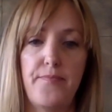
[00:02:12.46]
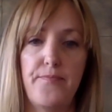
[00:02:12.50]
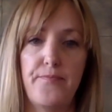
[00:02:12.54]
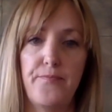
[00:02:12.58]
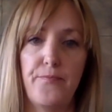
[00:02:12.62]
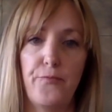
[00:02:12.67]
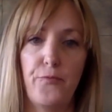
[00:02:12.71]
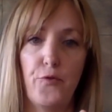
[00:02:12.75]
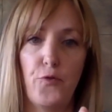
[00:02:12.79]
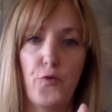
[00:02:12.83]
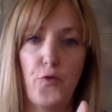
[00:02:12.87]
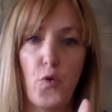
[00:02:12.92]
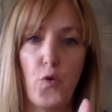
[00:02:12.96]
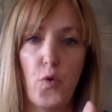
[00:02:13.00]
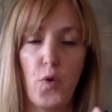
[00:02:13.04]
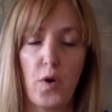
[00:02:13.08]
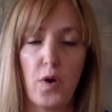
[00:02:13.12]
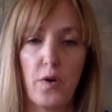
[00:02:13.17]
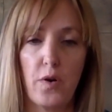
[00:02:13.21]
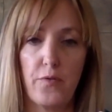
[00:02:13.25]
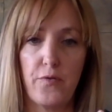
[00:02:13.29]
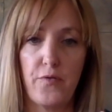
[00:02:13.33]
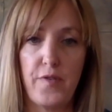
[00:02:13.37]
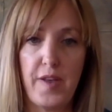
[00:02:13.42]
for
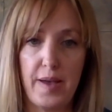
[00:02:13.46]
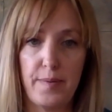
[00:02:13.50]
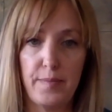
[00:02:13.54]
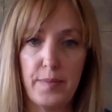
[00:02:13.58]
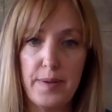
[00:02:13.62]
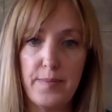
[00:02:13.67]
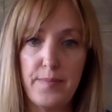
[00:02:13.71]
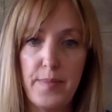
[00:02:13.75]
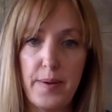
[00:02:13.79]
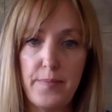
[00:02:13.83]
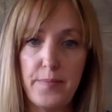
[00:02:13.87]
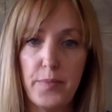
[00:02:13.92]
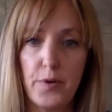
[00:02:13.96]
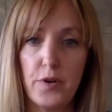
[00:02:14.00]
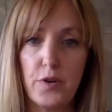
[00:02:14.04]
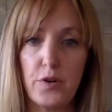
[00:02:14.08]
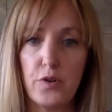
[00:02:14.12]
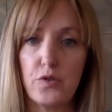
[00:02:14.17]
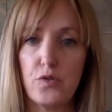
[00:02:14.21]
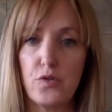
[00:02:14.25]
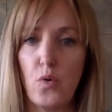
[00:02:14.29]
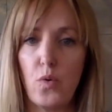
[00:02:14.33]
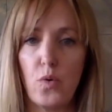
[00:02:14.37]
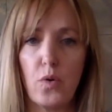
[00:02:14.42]
family members
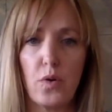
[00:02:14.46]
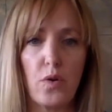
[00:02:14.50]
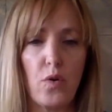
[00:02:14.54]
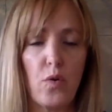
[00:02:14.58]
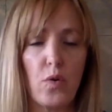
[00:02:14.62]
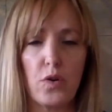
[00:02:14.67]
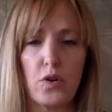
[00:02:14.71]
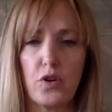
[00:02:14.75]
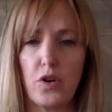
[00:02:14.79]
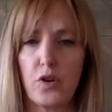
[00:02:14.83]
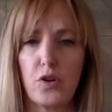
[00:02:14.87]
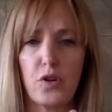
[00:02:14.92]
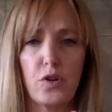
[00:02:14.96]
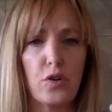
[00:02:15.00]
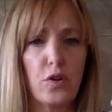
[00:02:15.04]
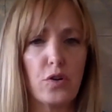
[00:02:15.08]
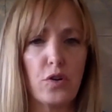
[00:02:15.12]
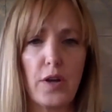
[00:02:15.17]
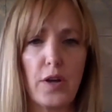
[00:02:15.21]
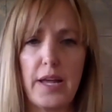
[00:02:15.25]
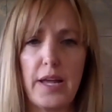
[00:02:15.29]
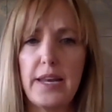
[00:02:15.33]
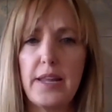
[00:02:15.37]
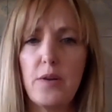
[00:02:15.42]
or
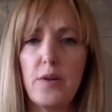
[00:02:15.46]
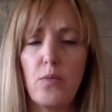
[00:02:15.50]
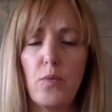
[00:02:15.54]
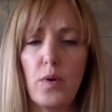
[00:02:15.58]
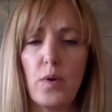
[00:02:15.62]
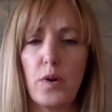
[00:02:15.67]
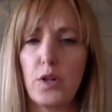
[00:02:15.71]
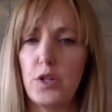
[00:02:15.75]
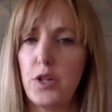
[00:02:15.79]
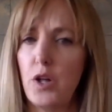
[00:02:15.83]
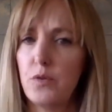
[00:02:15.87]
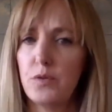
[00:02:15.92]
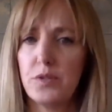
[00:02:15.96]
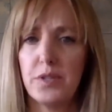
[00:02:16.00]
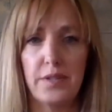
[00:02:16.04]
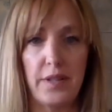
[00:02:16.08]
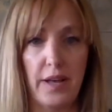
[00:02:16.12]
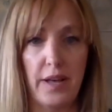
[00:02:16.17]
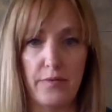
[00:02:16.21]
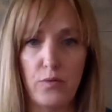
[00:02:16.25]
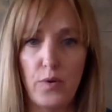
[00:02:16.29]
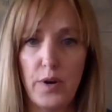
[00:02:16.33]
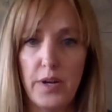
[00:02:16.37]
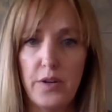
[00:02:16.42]
any close loved
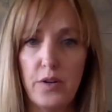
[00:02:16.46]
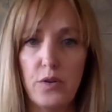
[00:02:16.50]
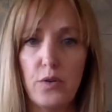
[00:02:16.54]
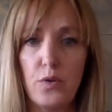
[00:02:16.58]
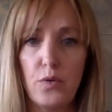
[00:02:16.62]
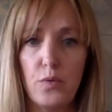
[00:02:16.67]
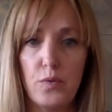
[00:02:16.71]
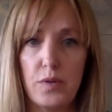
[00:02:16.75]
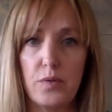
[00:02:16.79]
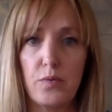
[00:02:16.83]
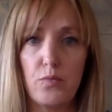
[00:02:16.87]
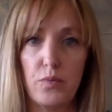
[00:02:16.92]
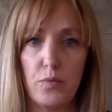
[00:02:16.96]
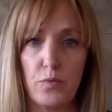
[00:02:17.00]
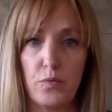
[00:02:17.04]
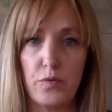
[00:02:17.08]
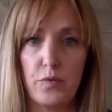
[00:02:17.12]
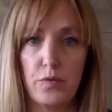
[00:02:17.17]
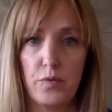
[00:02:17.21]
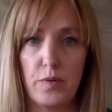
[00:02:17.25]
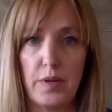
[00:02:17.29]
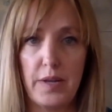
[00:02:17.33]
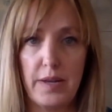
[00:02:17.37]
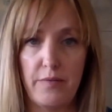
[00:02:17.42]
one who's
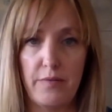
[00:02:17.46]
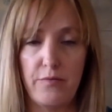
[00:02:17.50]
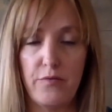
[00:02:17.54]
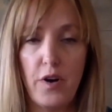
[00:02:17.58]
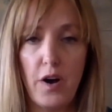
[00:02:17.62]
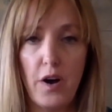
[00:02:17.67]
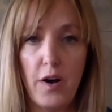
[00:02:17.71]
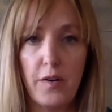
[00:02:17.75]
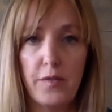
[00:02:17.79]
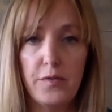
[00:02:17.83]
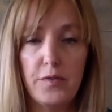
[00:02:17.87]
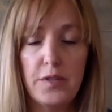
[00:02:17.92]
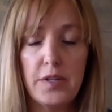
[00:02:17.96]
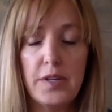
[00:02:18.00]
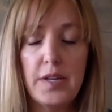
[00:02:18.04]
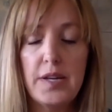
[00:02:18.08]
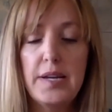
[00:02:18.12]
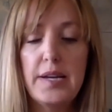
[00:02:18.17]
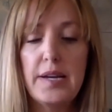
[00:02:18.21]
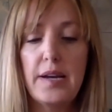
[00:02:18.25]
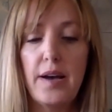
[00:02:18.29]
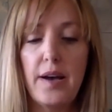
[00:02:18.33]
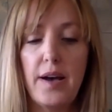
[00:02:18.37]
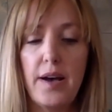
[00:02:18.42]
involved
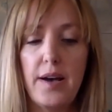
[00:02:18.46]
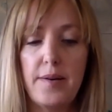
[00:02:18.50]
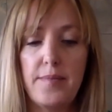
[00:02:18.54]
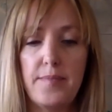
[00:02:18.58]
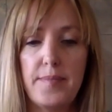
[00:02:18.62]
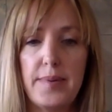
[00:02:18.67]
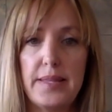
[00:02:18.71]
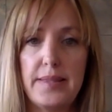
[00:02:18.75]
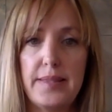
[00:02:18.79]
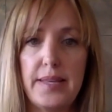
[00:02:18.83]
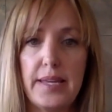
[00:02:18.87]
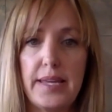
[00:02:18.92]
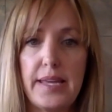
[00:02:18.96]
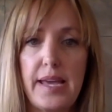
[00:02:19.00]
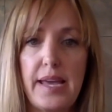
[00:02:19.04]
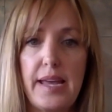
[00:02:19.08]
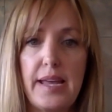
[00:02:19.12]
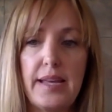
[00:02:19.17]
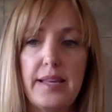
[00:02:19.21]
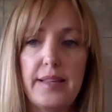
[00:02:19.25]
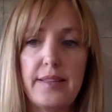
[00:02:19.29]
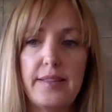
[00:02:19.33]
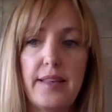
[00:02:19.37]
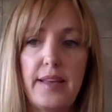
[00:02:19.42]
in the
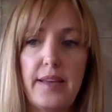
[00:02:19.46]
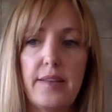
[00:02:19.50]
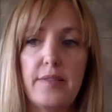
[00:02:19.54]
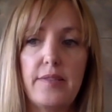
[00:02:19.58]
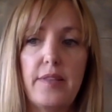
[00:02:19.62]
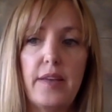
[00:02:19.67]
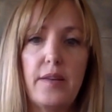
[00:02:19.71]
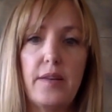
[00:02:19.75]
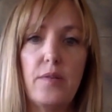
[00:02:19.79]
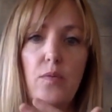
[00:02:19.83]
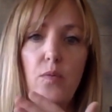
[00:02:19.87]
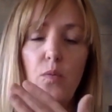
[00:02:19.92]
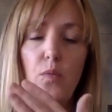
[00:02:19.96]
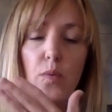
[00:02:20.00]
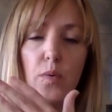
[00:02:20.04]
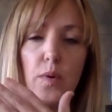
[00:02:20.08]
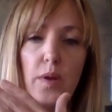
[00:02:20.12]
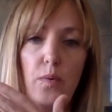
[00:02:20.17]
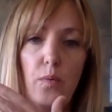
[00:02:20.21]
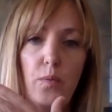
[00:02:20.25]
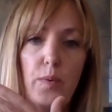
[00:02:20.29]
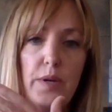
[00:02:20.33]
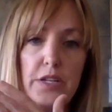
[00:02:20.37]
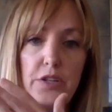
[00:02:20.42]
case. Then
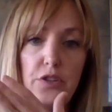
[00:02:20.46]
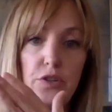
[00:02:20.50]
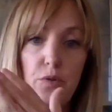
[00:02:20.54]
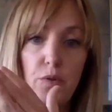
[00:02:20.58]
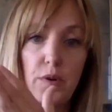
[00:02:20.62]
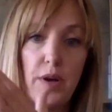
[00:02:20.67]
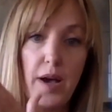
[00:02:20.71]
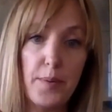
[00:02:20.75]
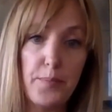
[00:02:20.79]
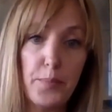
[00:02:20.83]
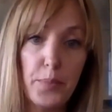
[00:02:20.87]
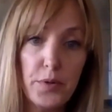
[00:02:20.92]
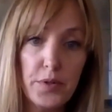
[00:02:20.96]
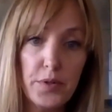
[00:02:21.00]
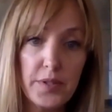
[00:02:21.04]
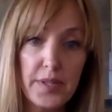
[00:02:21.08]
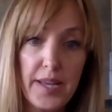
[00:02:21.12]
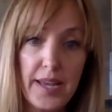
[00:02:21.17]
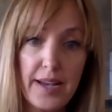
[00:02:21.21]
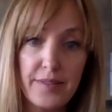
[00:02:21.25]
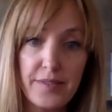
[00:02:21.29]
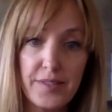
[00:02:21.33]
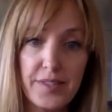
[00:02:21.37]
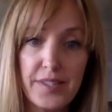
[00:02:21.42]
we do couples
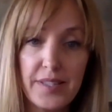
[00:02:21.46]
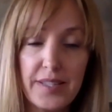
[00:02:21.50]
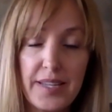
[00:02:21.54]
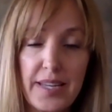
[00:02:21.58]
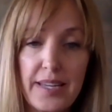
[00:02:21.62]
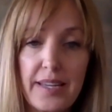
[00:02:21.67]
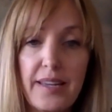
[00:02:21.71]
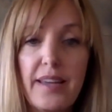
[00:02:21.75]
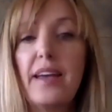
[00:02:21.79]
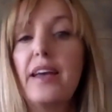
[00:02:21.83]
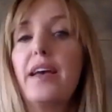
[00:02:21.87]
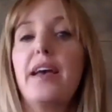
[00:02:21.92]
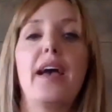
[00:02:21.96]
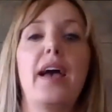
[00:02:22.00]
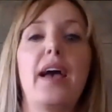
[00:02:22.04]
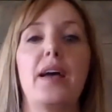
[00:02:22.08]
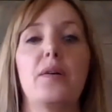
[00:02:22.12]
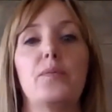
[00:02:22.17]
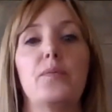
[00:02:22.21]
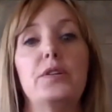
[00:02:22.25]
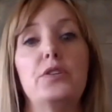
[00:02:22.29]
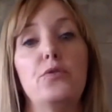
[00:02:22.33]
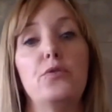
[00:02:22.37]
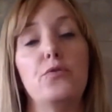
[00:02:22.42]
counseling, and we
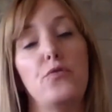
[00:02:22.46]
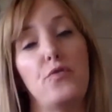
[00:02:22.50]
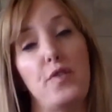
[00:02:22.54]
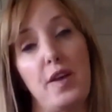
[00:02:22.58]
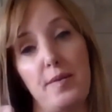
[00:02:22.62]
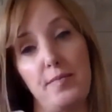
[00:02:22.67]
do family